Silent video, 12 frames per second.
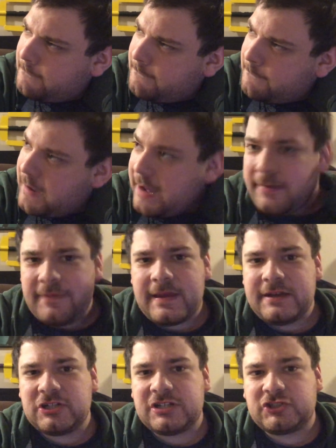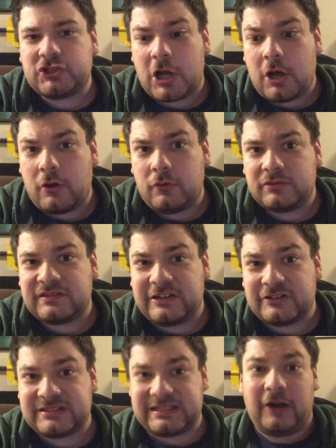maybe they just show
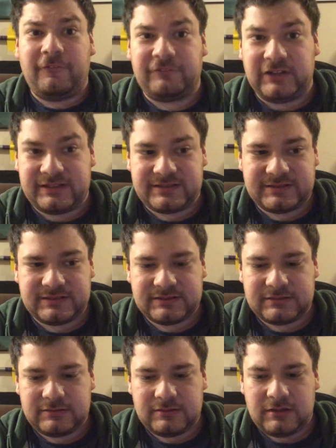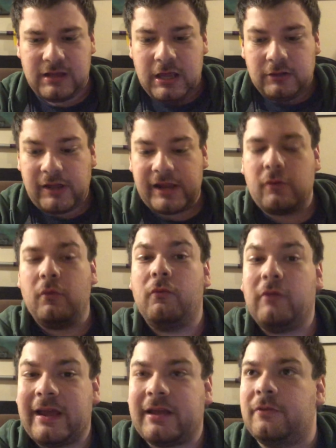they're selfless,
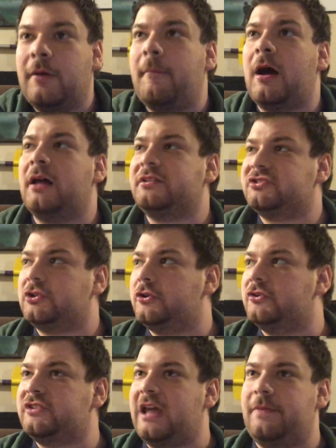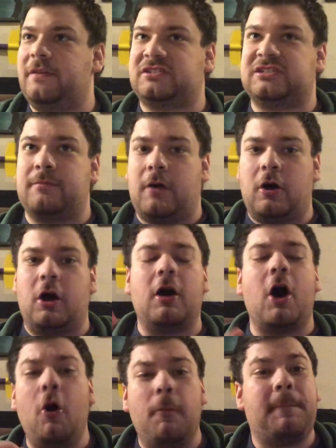like the monsters and the small.
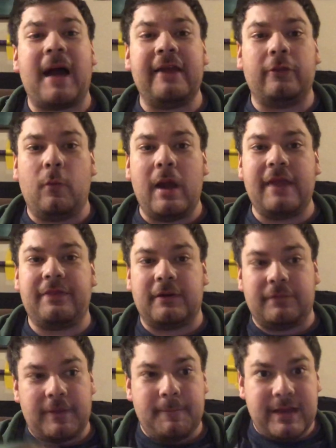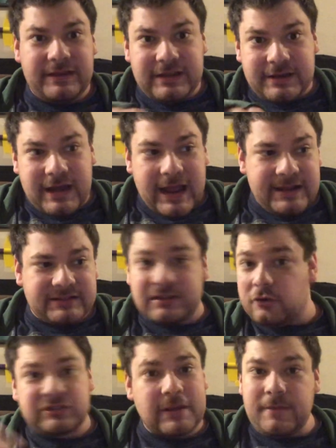Oh, by the way, the minion knights,
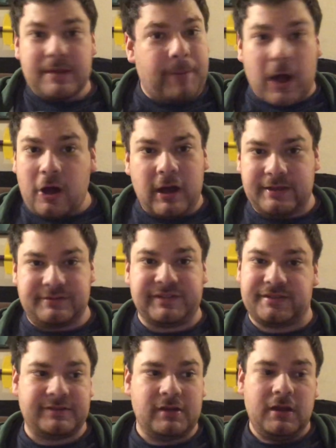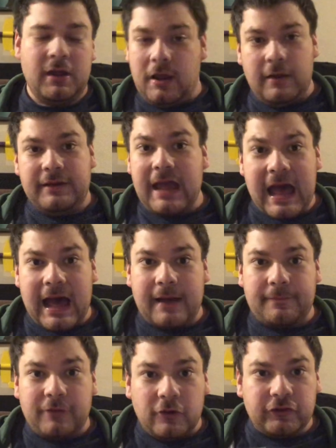those can be pawns. Yeah,
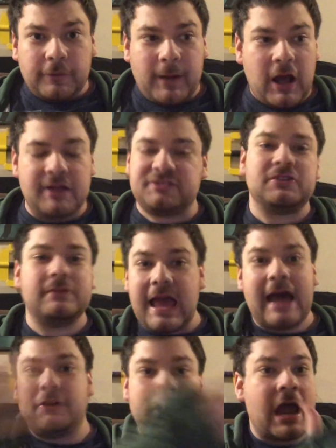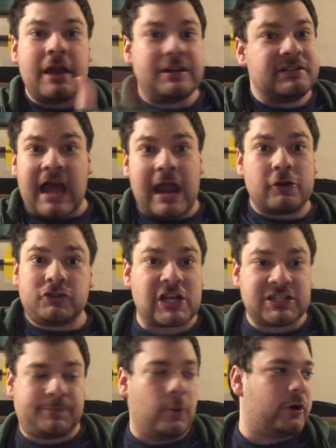those are pawns. So yeah, you got an entire
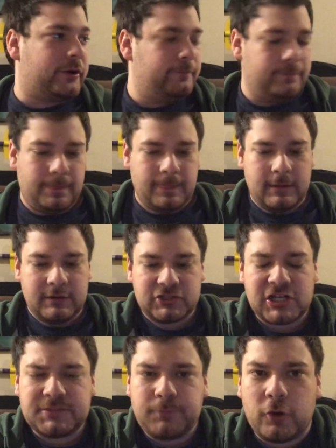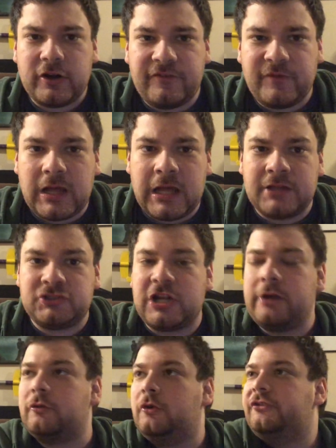chessboard of
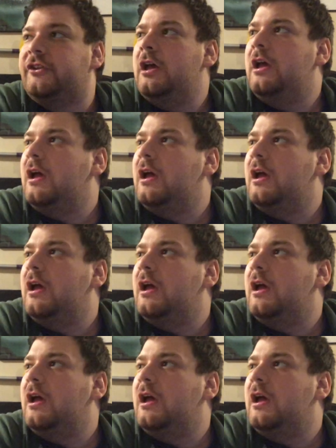generals.